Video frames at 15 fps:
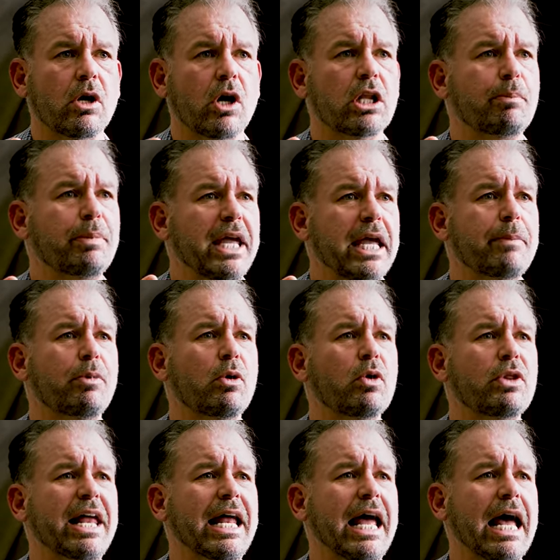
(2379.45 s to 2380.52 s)
are the
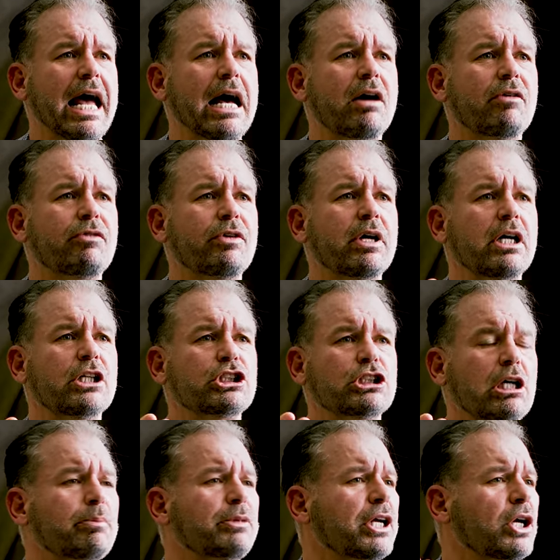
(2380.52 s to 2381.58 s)
people that have
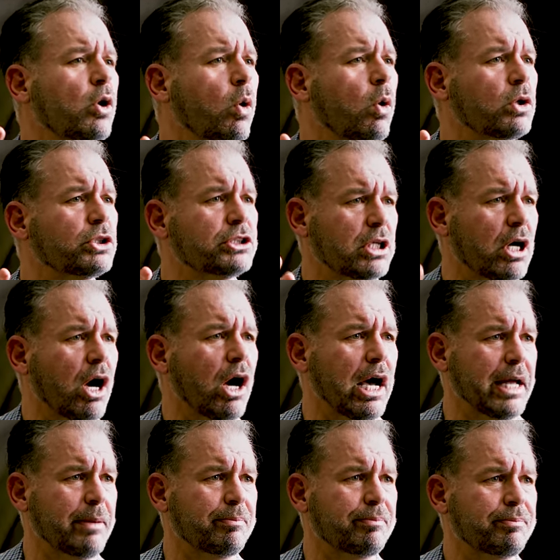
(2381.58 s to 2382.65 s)
something called
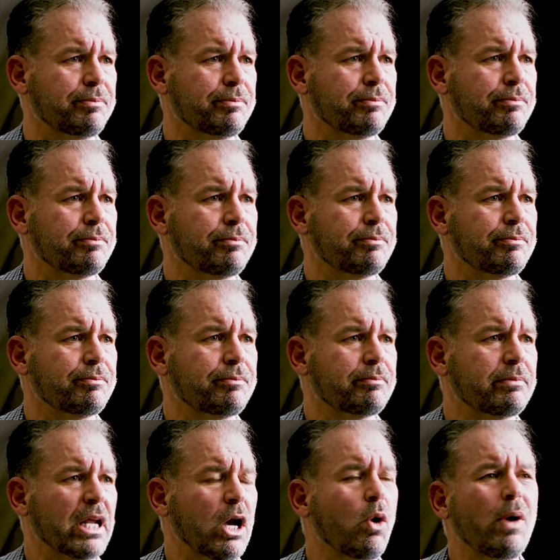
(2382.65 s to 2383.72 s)
time.
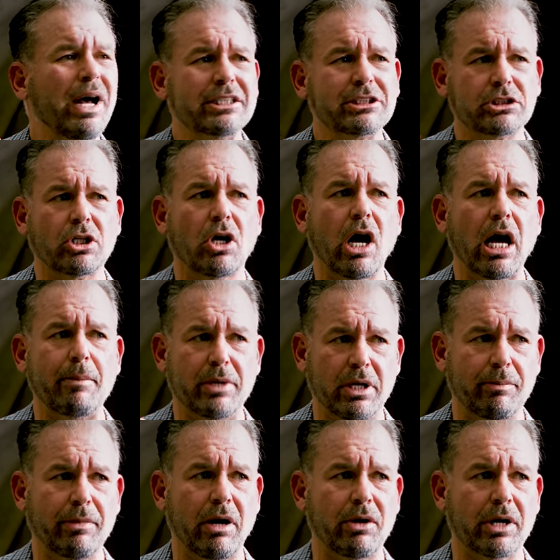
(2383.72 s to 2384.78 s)
Who has time in
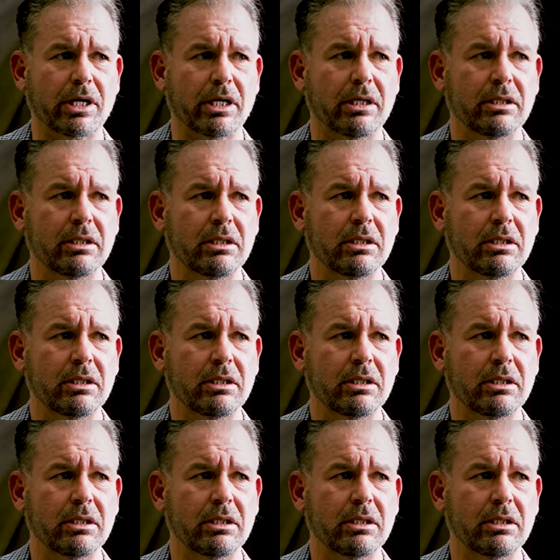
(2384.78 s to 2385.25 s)
America?